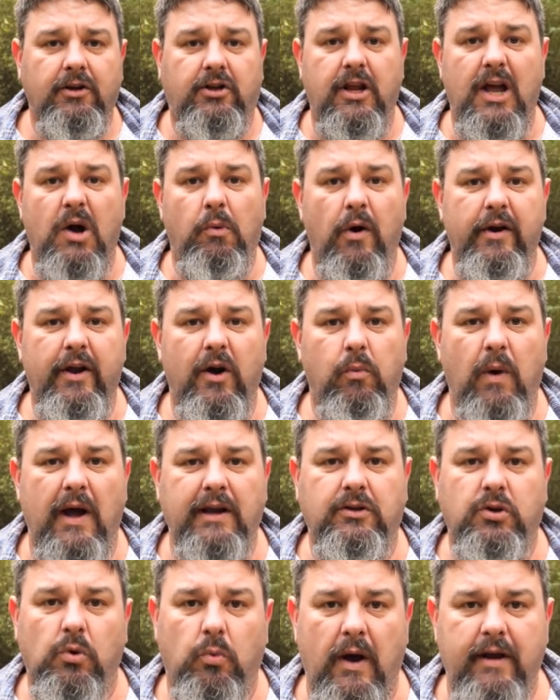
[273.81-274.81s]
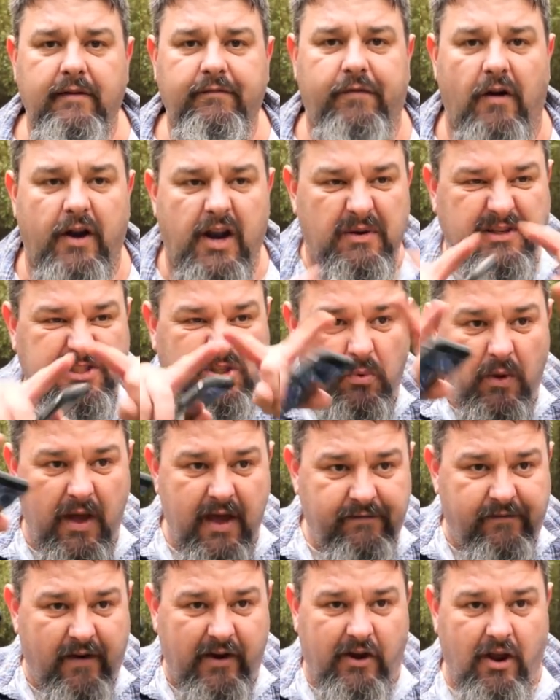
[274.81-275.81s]
Do you want a 1:1 photo, a
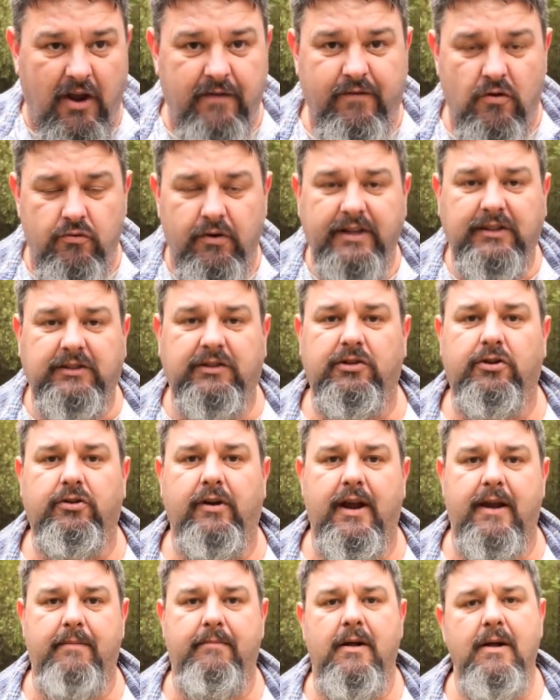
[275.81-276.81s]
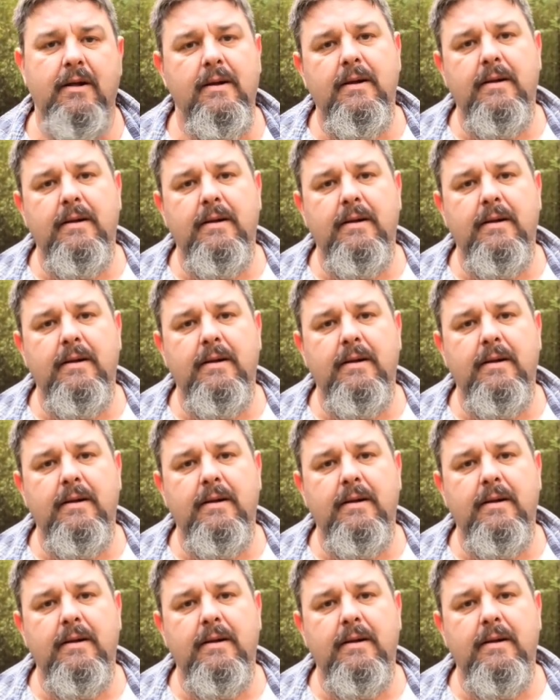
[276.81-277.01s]
square photo for Instagram?